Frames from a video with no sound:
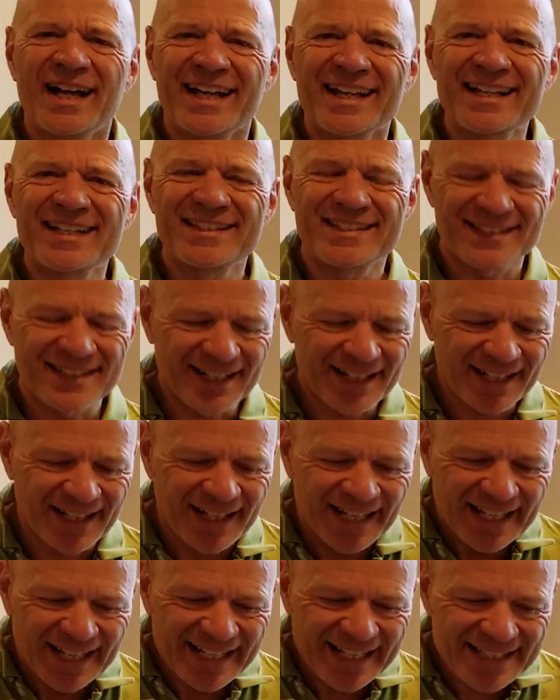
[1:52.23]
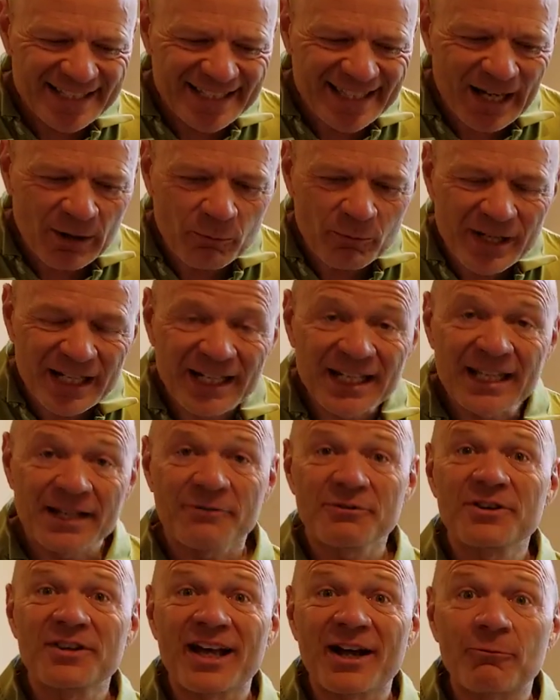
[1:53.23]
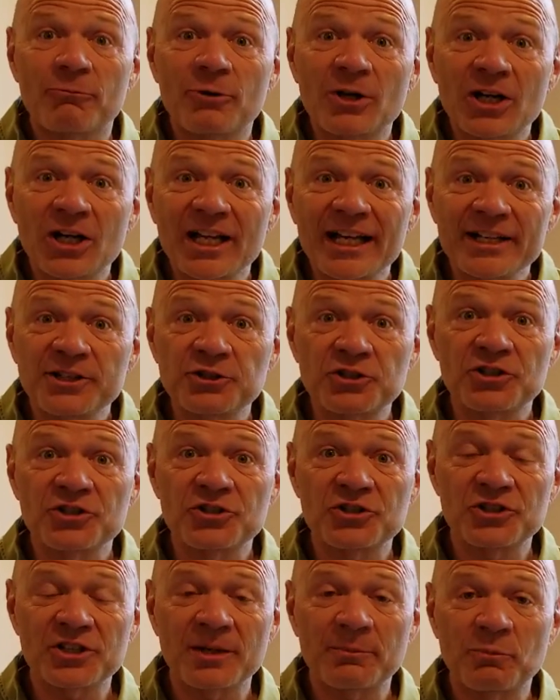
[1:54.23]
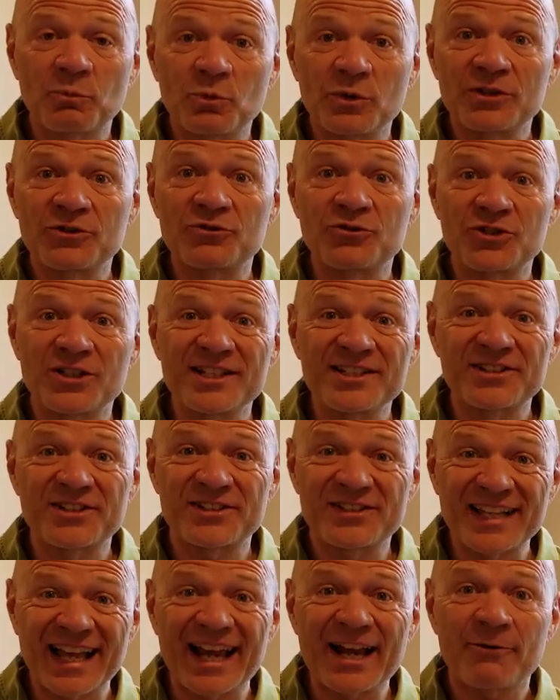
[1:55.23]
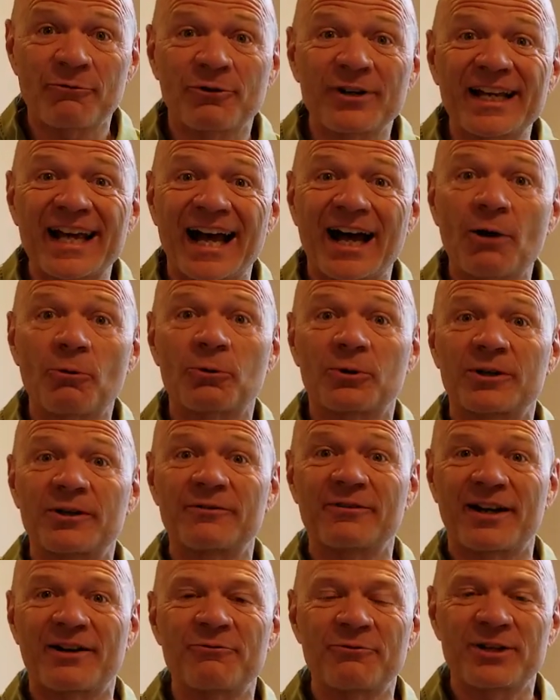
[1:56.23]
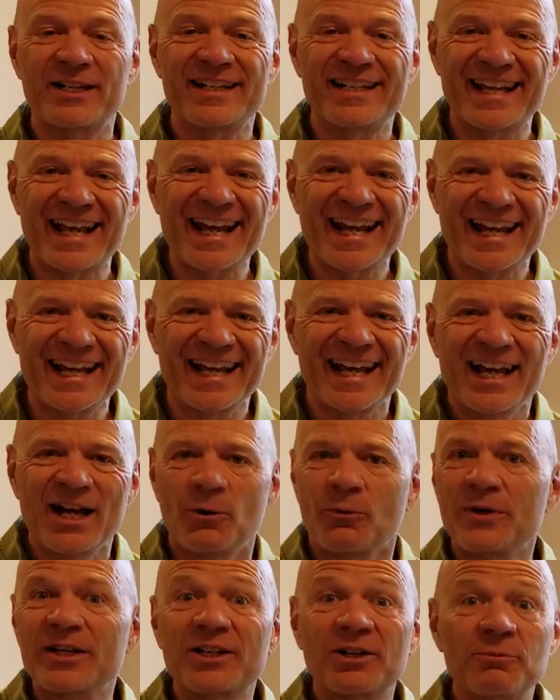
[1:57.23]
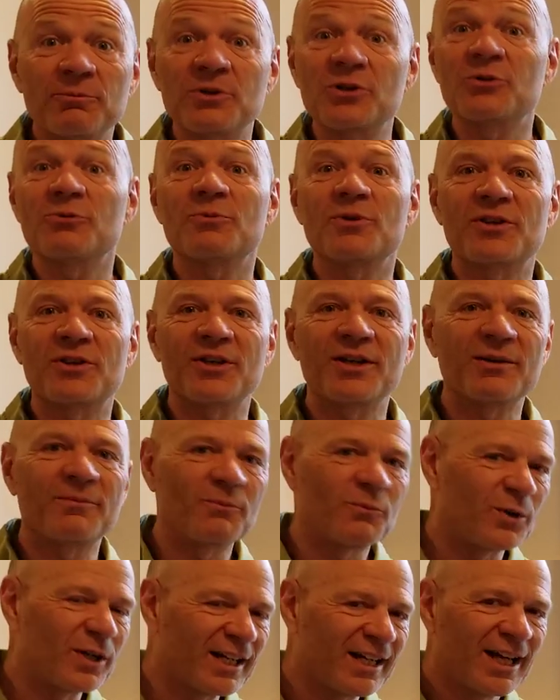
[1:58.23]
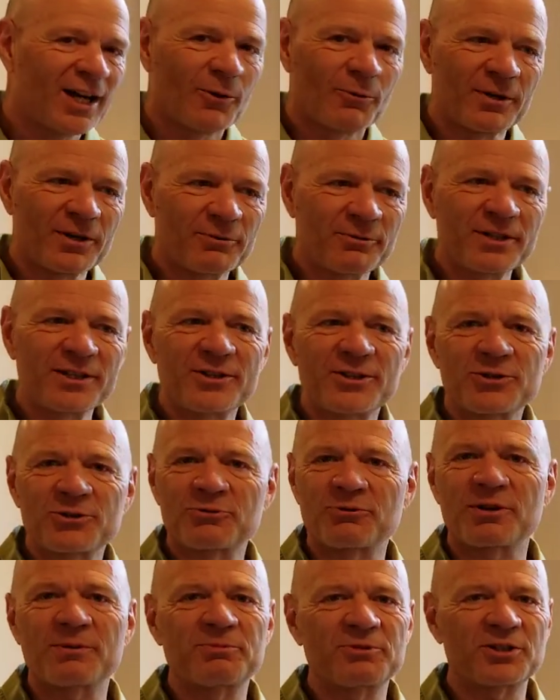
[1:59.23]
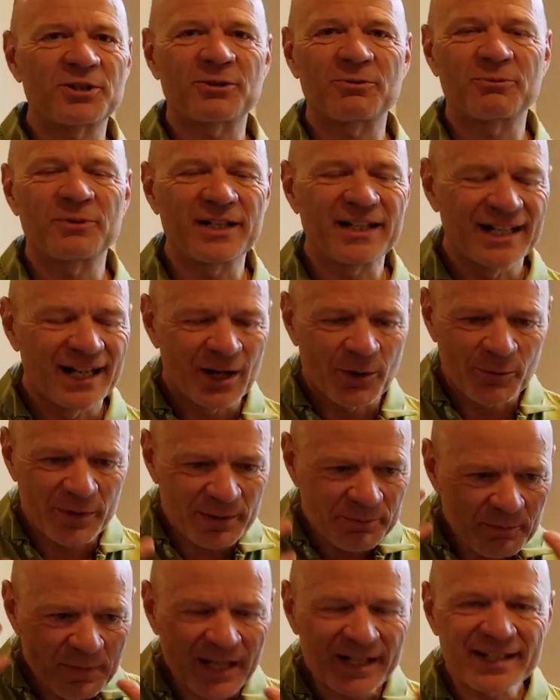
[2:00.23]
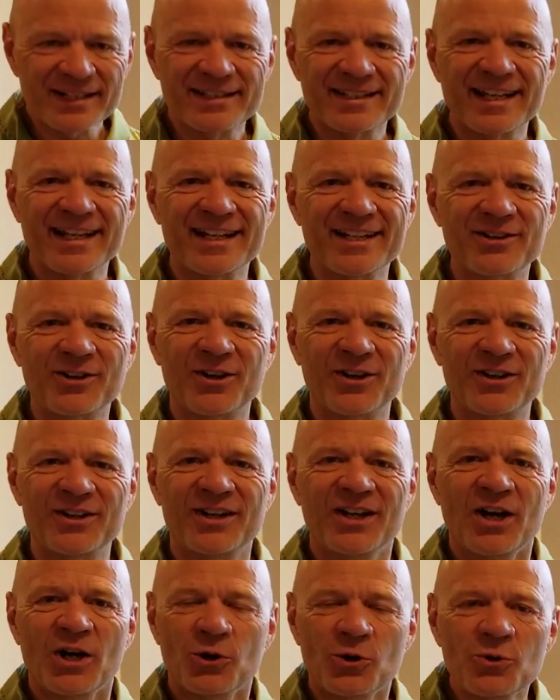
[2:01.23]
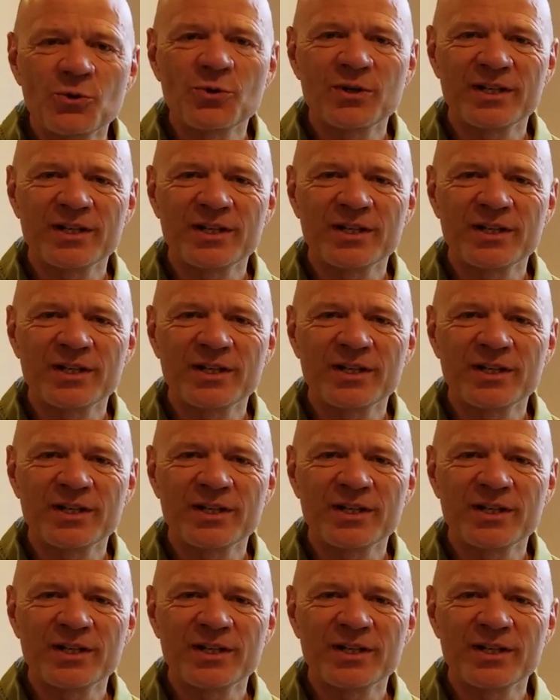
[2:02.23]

it's, uh, it's that we live in that relationship with Jesus every hour of every day. We commune with him. We, we read the scripture. We, we meditate on who